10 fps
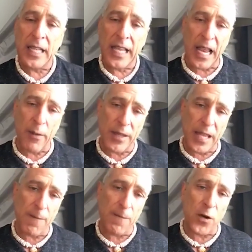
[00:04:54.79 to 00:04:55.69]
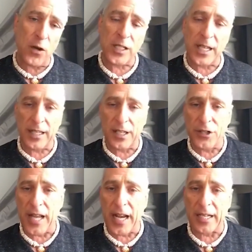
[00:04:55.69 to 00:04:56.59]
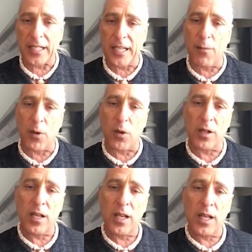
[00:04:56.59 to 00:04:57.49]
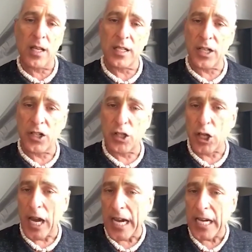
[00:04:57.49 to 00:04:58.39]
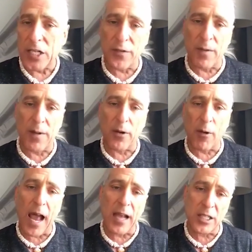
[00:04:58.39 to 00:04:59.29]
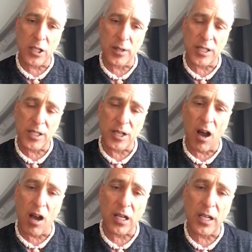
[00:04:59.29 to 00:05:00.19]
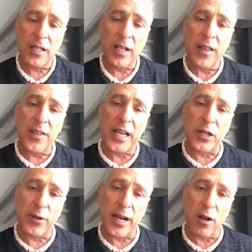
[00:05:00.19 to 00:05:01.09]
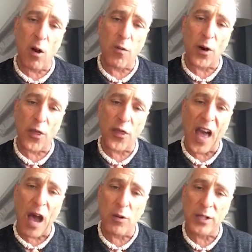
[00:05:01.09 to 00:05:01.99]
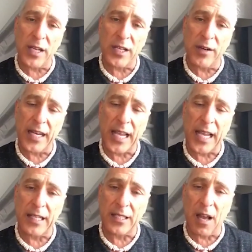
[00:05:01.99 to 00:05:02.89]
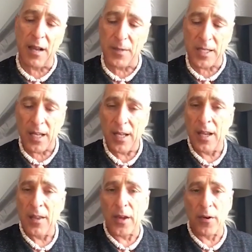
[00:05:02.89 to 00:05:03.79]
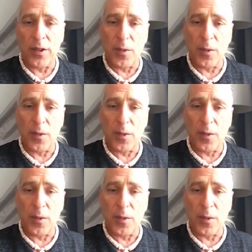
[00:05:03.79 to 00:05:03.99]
And when they first get the genetic symbol to change from a grass to a stalk, they create over 1,000 unique enzymes that are in the